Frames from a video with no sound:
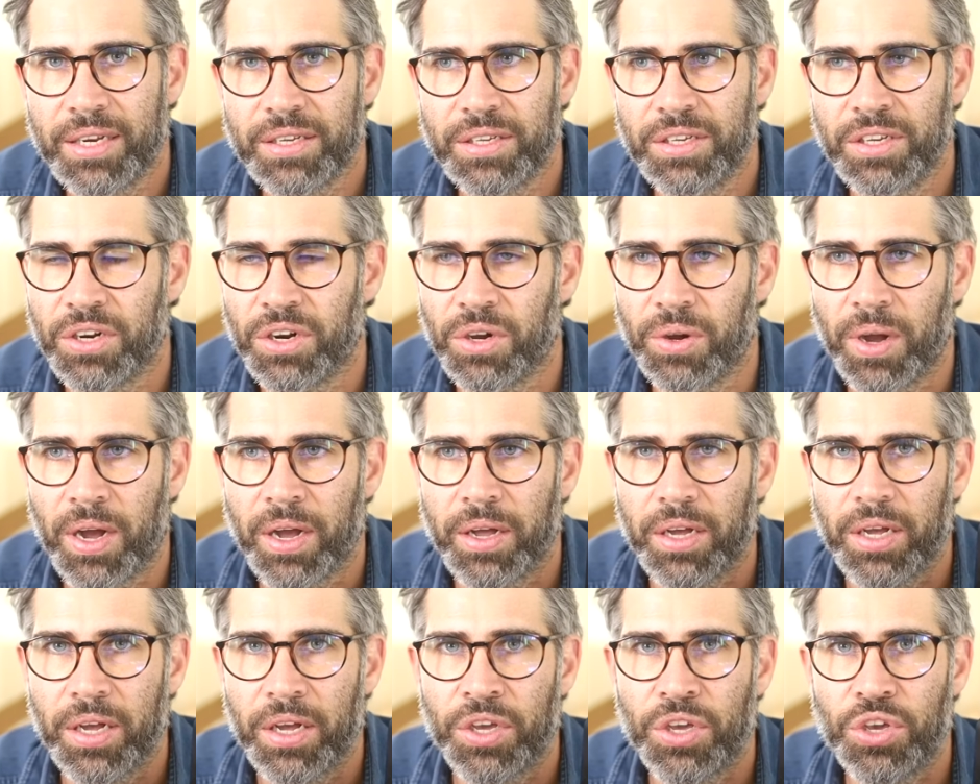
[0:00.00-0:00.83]

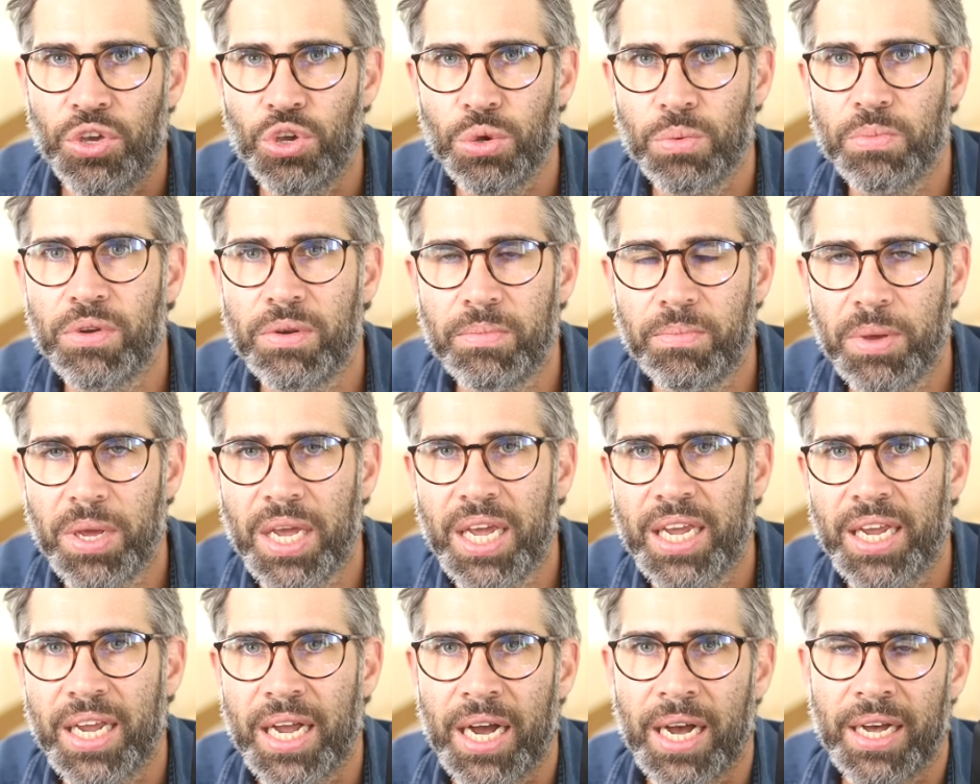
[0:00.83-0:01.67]
A human
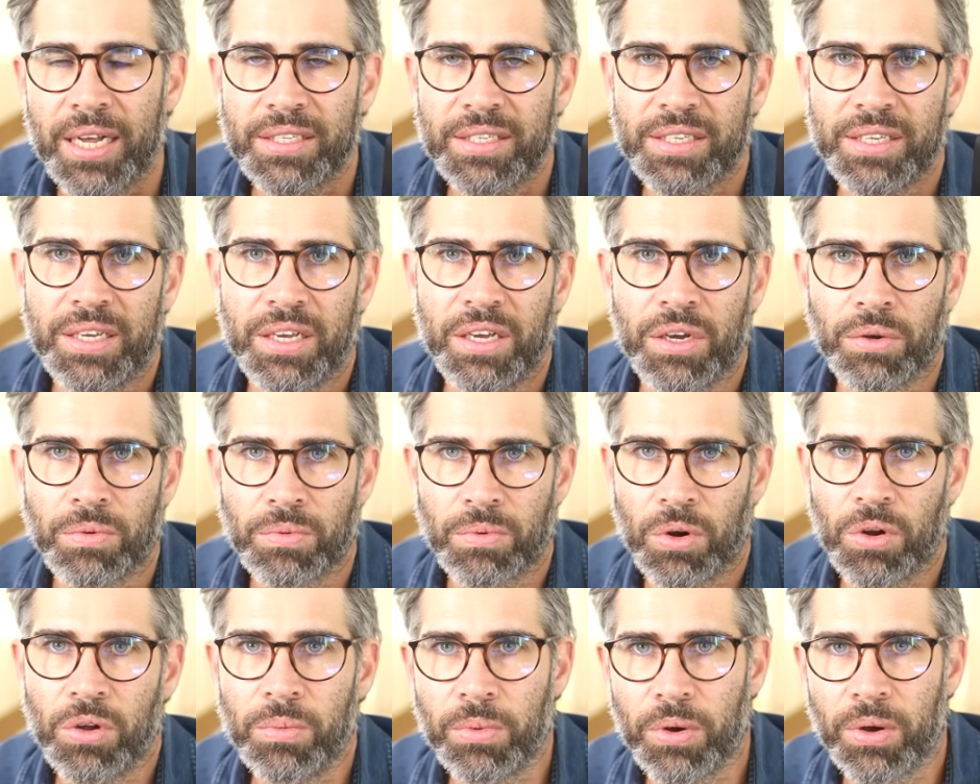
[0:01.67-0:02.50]
being asking a
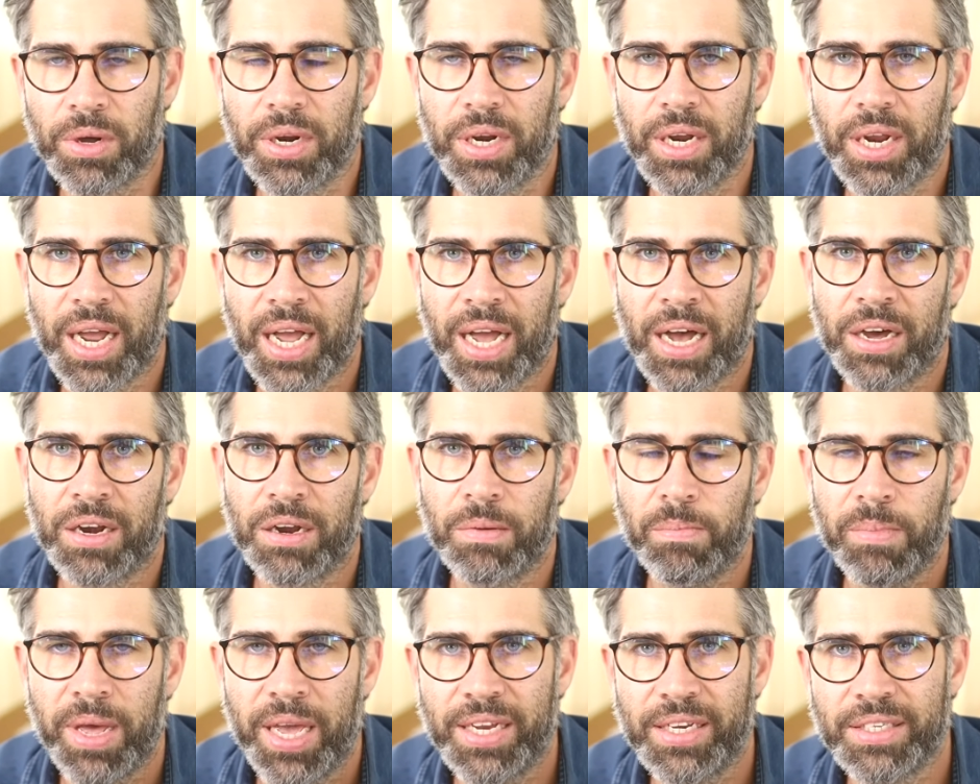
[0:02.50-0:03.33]
robot how to
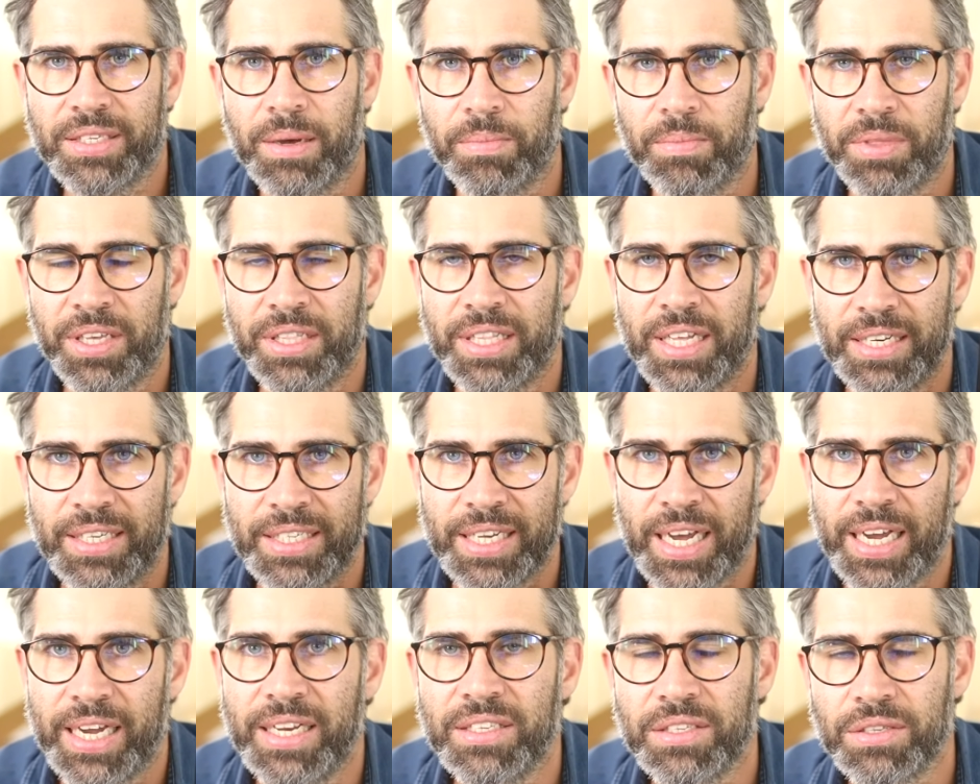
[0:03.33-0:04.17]
make something that
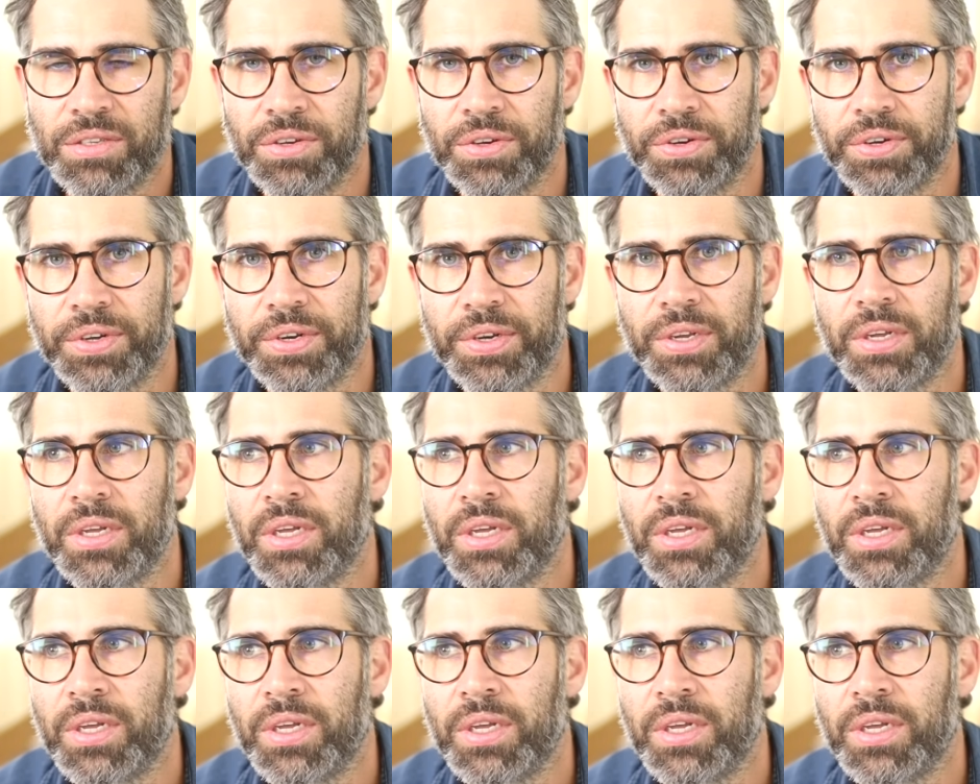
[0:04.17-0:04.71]
tastes good.